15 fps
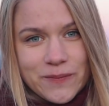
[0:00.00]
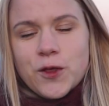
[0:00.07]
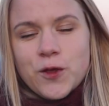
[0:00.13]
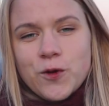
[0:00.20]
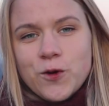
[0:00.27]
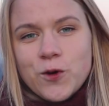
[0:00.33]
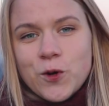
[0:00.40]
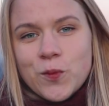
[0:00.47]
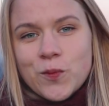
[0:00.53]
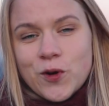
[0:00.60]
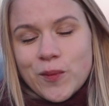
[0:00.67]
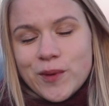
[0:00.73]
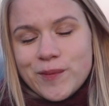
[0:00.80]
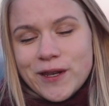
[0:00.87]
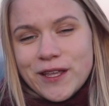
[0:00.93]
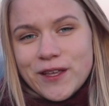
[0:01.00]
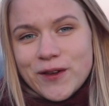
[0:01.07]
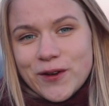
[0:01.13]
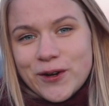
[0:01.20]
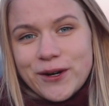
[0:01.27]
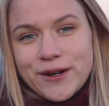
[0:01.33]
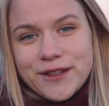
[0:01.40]
You probably
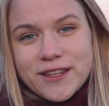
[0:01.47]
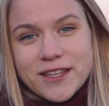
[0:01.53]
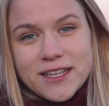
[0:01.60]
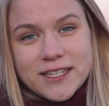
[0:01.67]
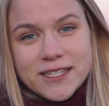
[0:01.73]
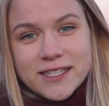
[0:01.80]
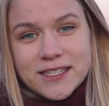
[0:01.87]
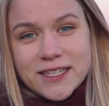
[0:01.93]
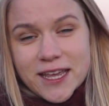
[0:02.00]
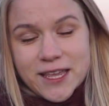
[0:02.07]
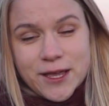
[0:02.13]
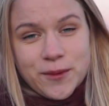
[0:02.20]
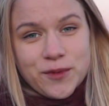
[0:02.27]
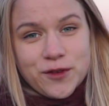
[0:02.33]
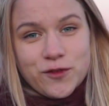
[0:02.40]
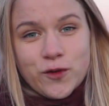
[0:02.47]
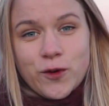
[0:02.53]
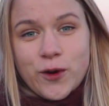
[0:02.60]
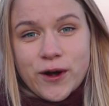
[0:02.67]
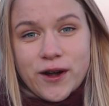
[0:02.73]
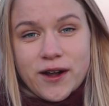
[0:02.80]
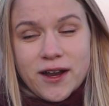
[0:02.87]
heard this saying
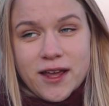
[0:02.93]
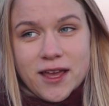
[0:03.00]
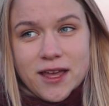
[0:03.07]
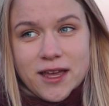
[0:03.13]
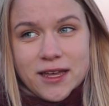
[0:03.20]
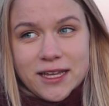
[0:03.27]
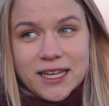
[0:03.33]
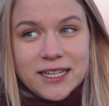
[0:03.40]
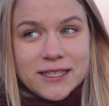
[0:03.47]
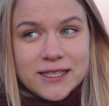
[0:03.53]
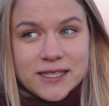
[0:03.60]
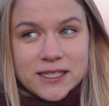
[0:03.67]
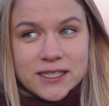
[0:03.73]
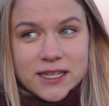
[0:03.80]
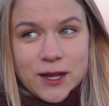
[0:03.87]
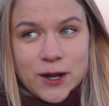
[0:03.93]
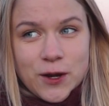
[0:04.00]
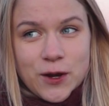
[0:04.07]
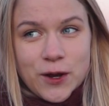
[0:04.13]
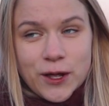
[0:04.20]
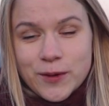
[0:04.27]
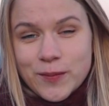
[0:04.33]
before: it's
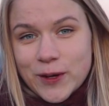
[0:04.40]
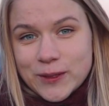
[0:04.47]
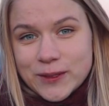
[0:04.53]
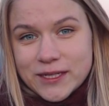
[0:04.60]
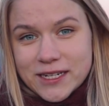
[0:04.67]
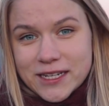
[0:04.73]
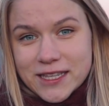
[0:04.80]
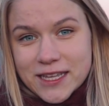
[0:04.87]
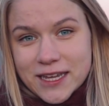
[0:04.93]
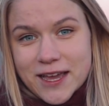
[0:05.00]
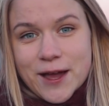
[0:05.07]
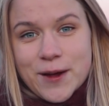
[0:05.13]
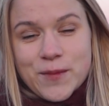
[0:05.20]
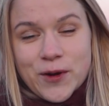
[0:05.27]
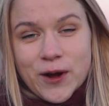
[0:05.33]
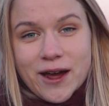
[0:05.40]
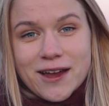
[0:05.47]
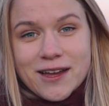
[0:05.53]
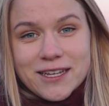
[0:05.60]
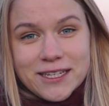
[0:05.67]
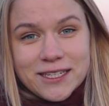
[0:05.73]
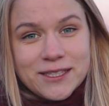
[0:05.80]
not about the
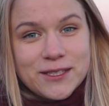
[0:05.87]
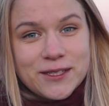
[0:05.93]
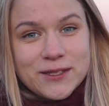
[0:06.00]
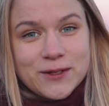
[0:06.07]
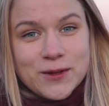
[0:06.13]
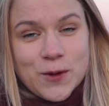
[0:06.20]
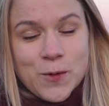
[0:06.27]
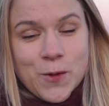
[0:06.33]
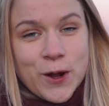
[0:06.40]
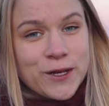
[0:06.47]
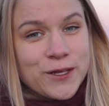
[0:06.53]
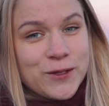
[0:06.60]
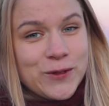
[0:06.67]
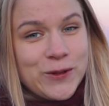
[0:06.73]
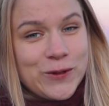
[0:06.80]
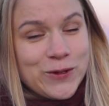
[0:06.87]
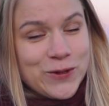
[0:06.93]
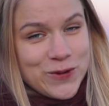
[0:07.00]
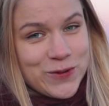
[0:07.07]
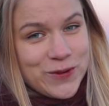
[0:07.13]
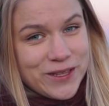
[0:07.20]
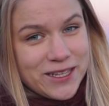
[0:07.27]
camera, it's what you
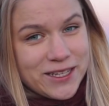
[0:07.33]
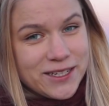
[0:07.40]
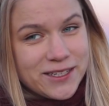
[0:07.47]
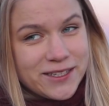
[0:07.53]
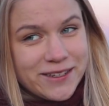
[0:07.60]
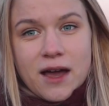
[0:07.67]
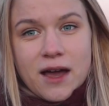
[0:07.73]
do with it.